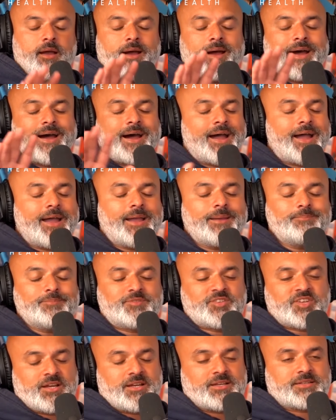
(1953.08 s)
I'm
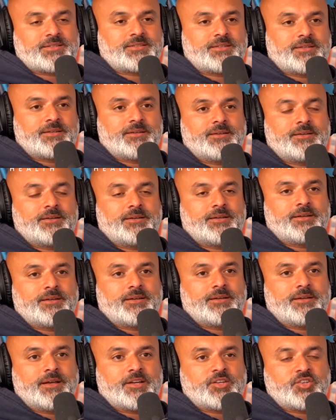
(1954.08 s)
just
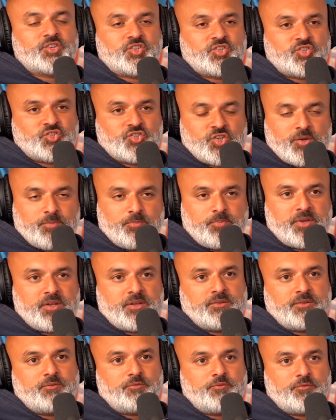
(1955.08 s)
a
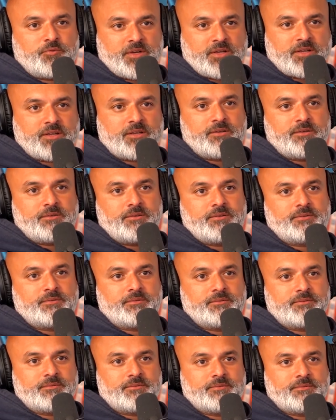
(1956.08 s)
stupid freaking
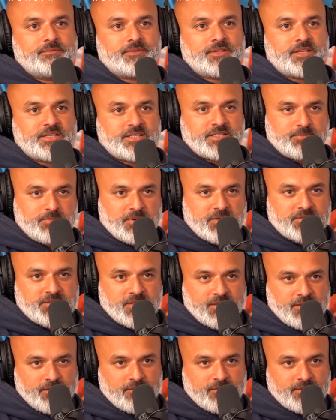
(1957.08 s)
conspiracy
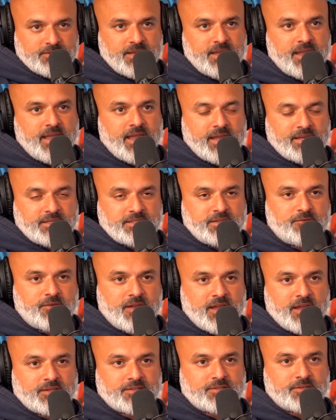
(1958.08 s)
theorist,
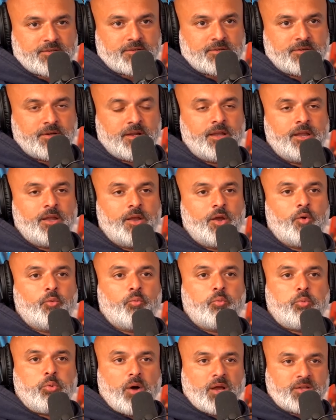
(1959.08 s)
anti-vaxxer. Yeah.
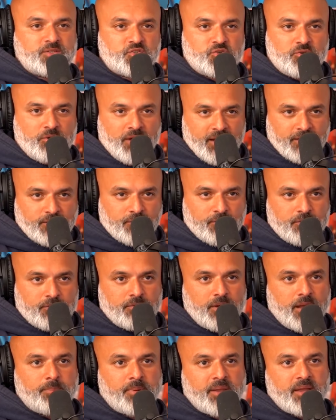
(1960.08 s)
What do I know
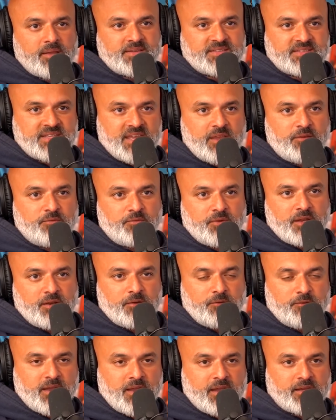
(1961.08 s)
about safe and
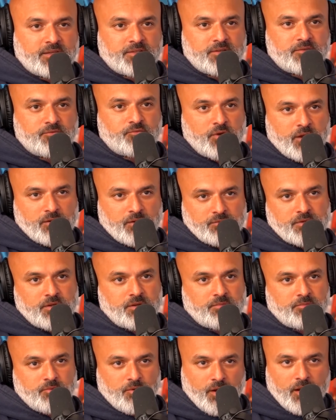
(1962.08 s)
effective Roundup,
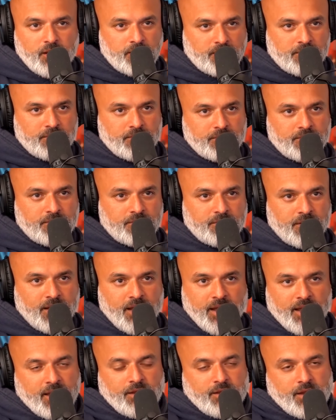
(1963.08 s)
right? Yeah.
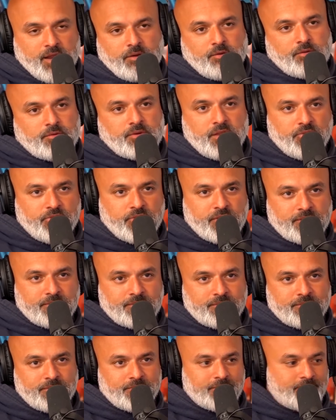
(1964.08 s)
I know nothing.
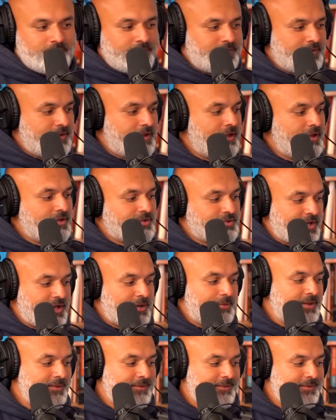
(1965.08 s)
So anyway,